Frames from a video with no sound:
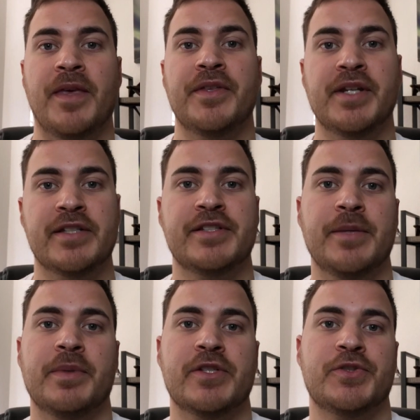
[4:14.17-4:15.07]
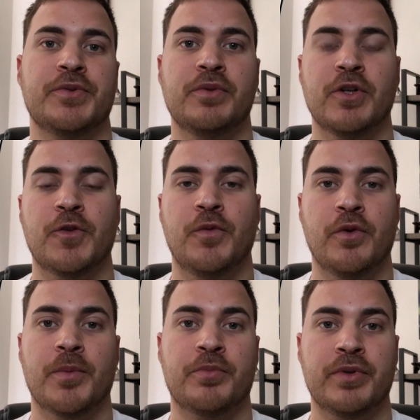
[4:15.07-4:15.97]
The next tip is to look
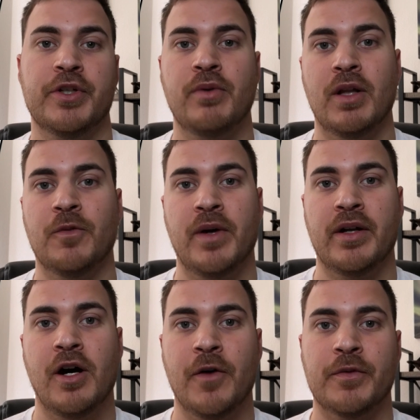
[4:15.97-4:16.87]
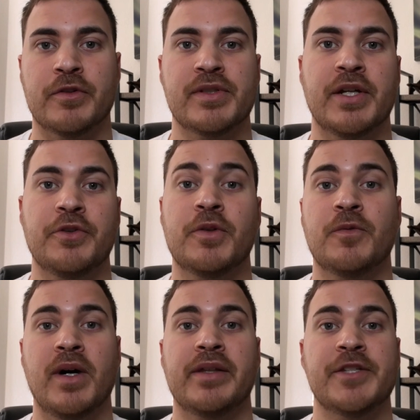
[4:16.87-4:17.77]
for pre-qualified offers. Now you can
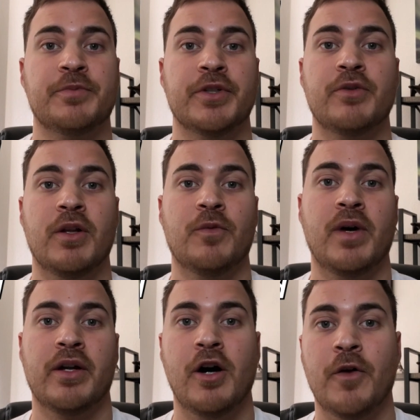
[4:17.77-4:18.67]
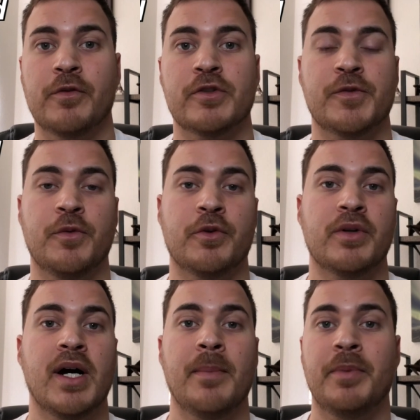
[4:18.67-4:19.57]
find these pre-qualified offers
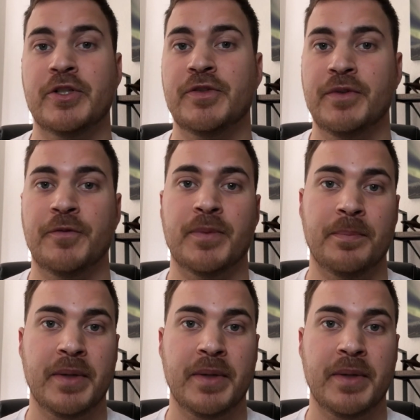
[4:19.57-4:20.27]
for a bunch of different